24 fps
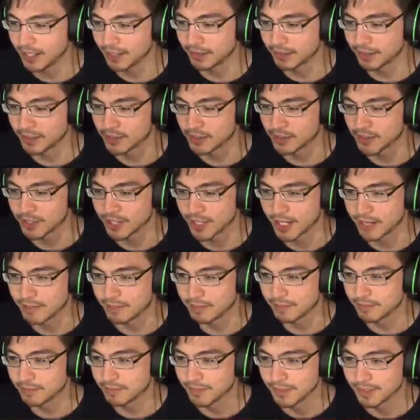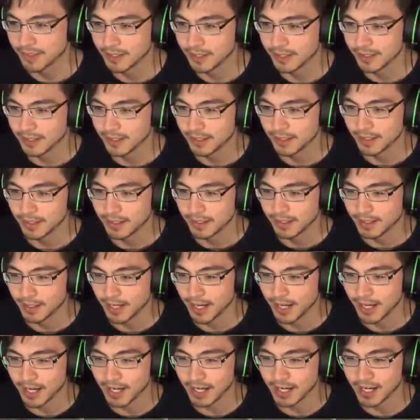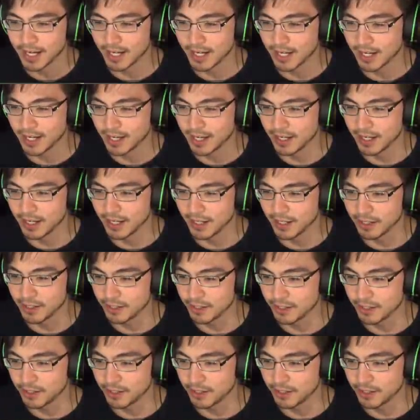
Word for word: you're also dead. Hey,